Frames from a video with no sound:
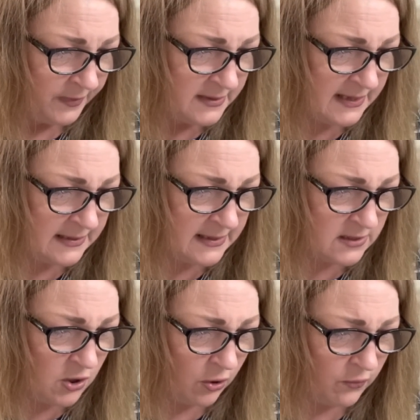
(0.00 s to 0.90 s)
Says it's
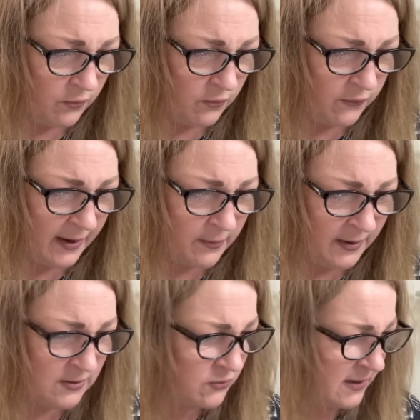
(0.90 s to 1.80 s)
got a
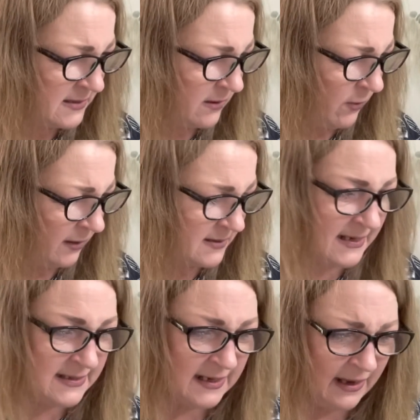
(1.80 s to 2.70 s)
recommended retail. Well, it
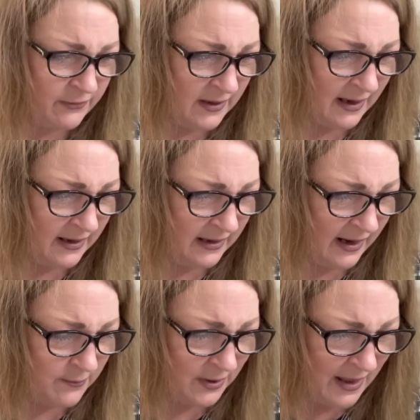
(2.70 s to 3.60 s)
says
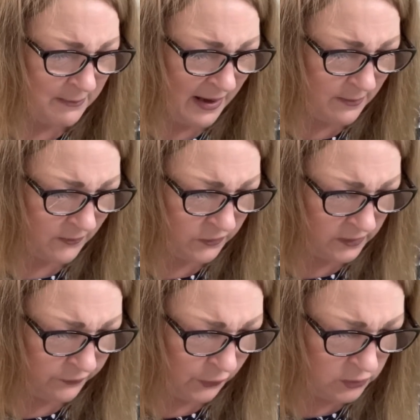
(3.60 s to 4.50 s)
£11.99, but that might be for
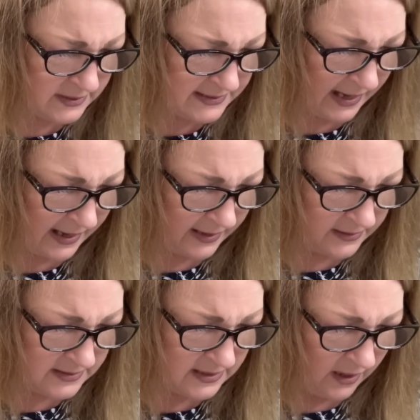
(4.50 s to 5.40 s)
the full
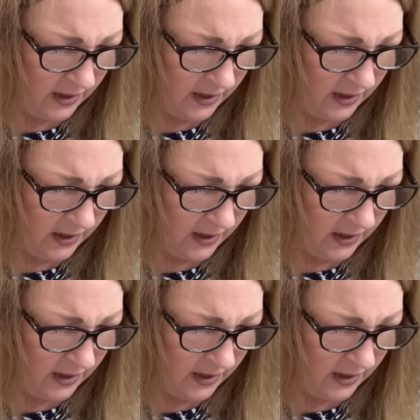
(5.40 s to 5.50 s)
size.